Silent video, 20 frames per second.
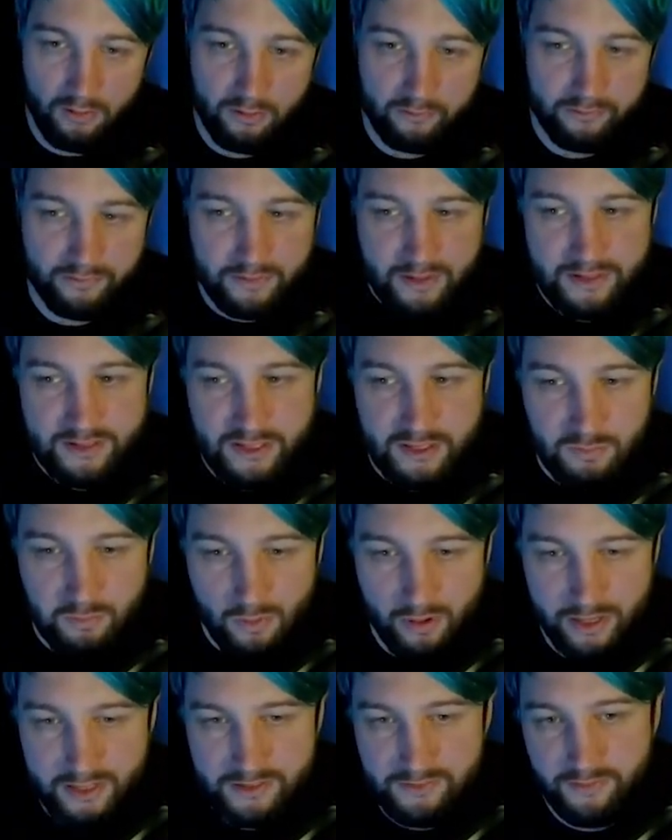this is
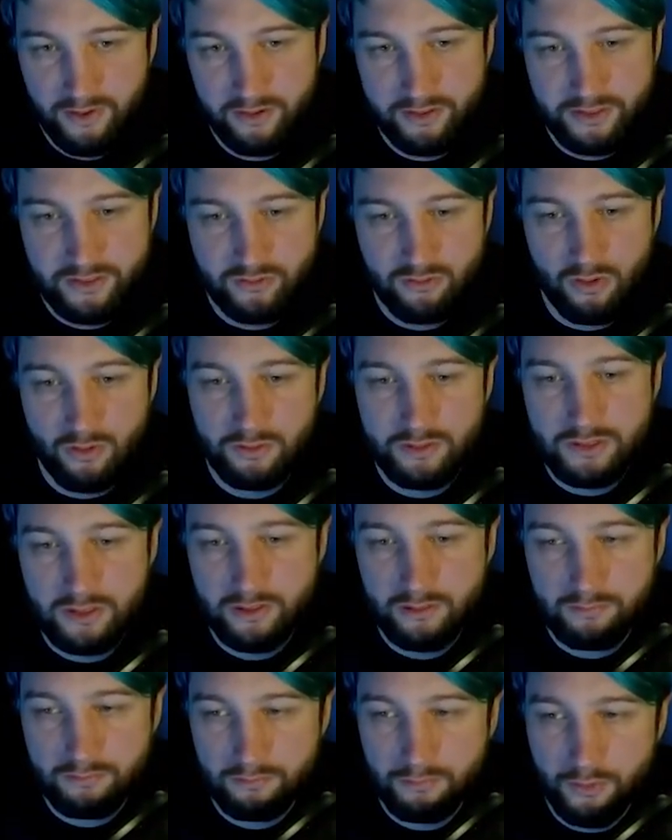why it's very strong
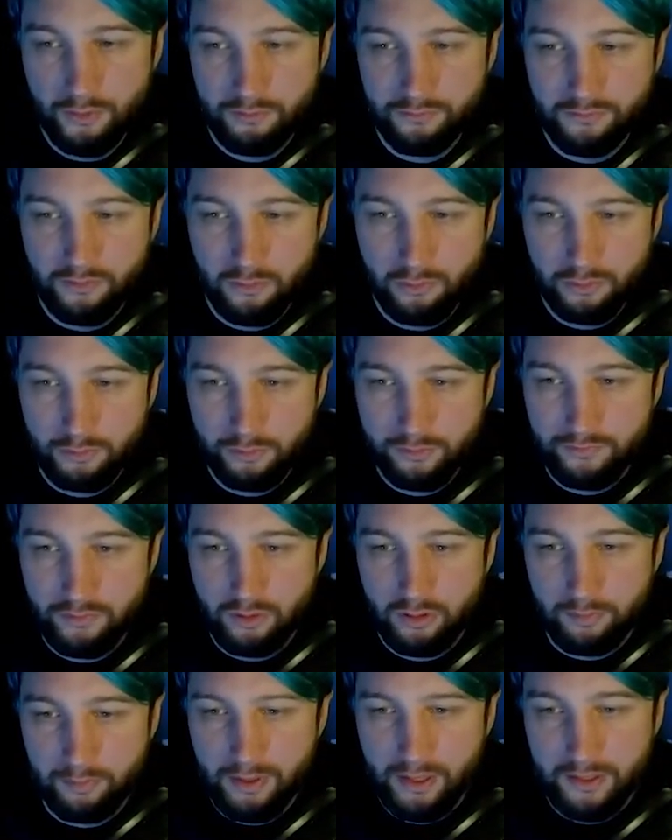to move forward with
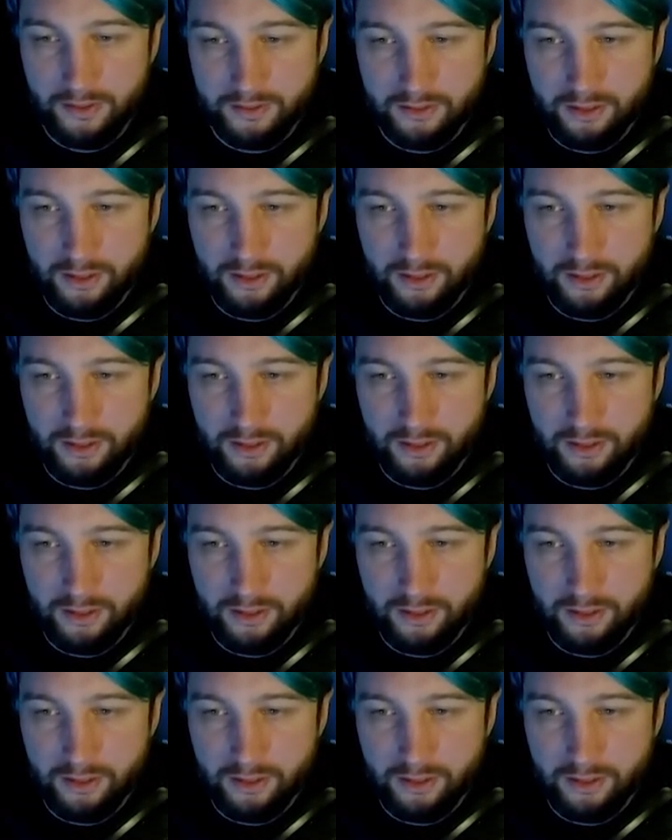your commander.